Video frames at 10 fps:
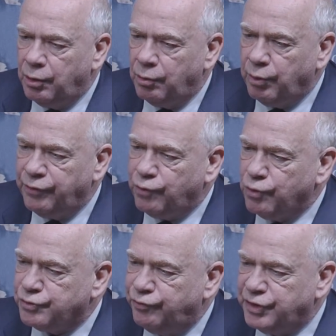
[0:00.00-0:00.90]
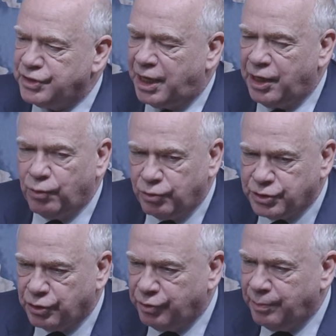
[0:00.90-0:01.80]
What, of course, Versailles
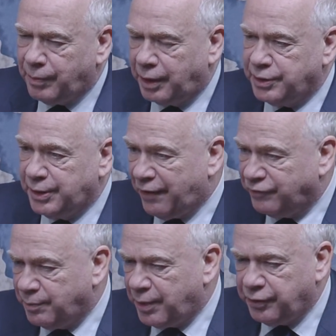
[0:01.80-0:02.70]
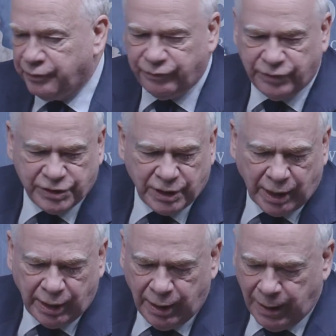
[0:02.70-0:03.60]
also reminded, in the aftermath of
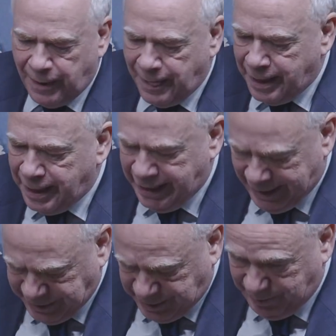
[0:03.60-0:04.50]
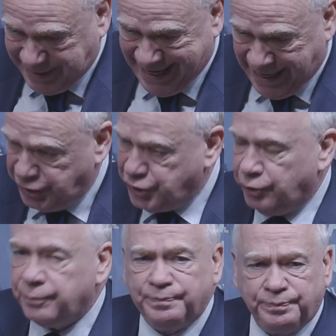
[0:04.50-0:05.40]
Versailles, is the
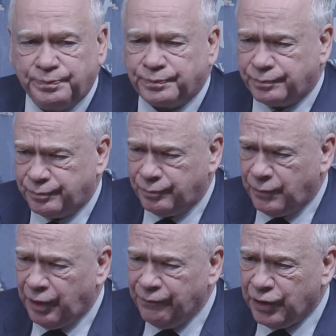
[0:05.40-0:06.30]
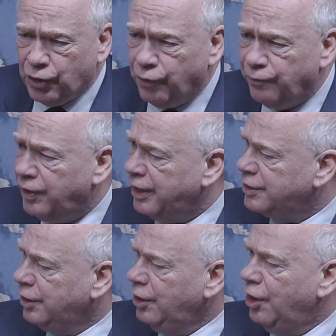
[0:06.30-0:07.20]
potential for conflict
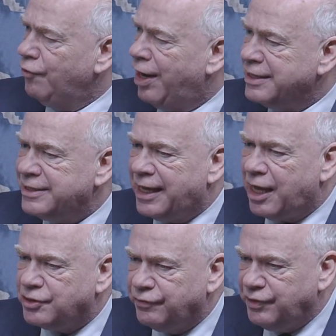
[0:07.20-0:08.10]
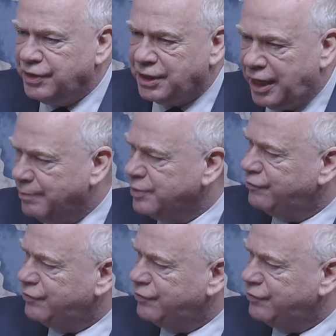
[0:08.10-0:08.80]
arising out of these claims of